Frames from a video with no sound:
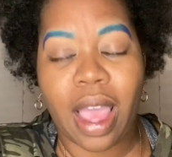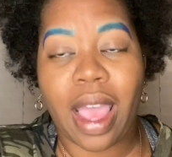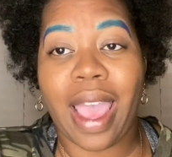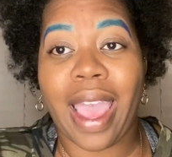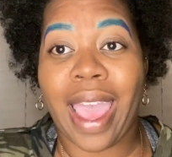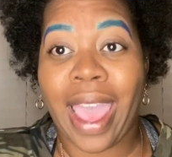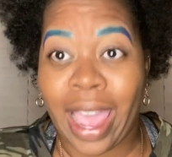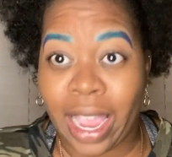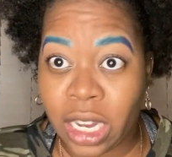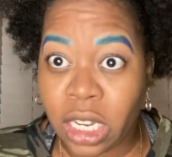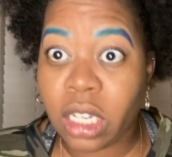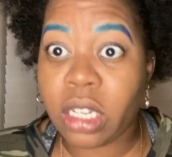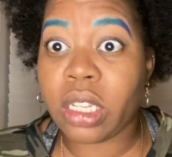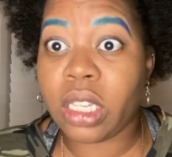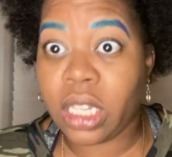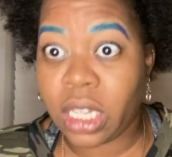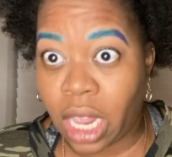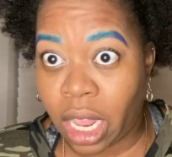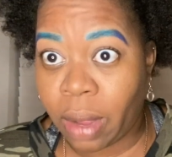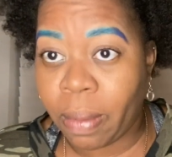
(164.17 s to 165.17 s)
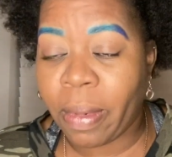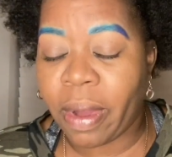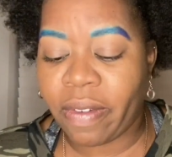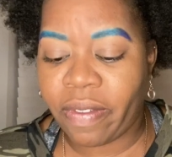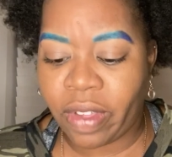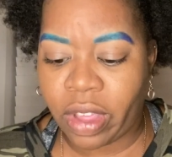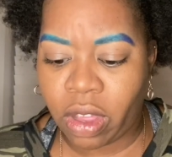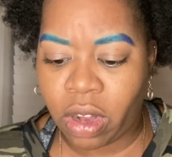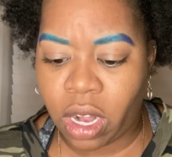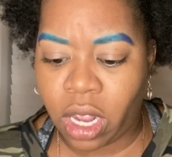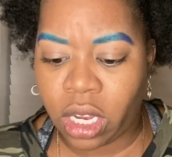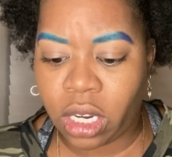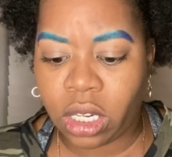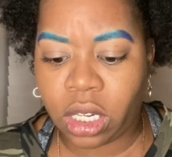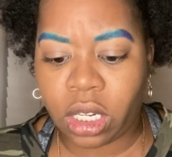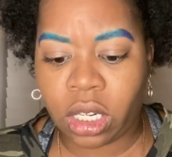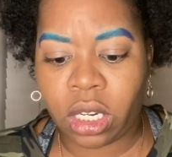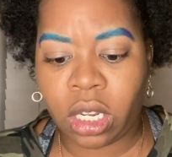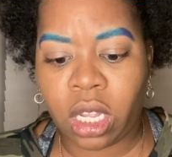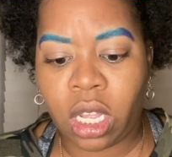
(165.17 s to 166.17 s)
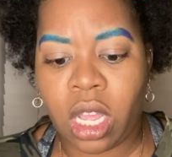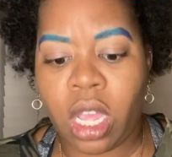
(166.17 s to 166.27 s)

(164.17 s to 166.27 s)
Actually take my foundation,